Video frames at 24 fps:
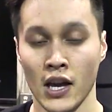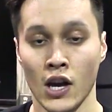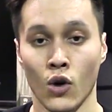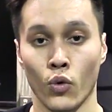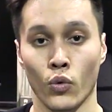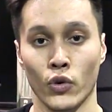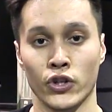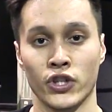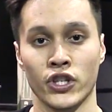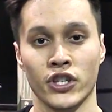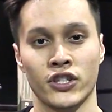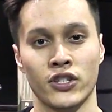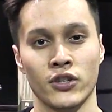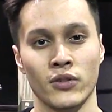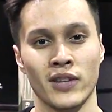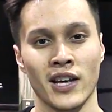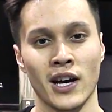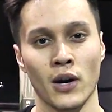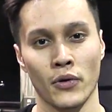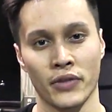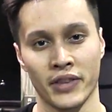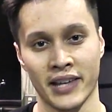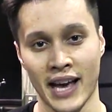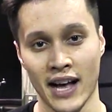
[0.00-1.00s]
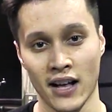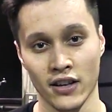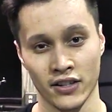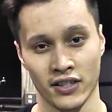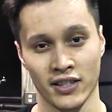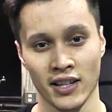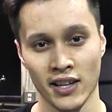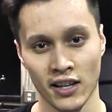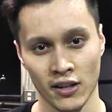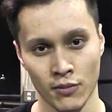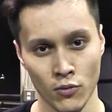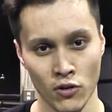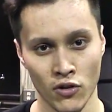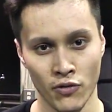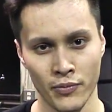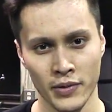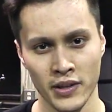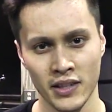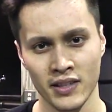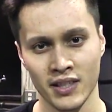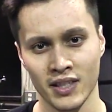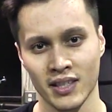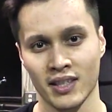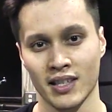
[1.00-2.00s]
We just do that with calisthenic
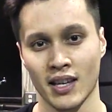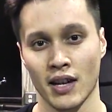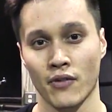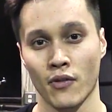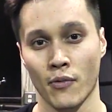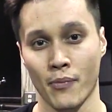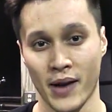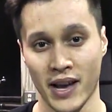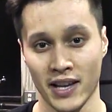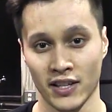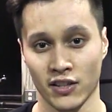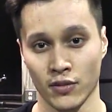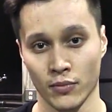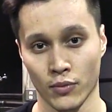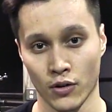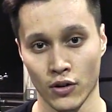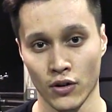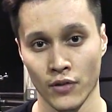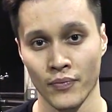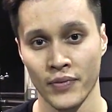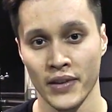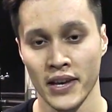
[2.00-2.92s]
movements instead of a basketball.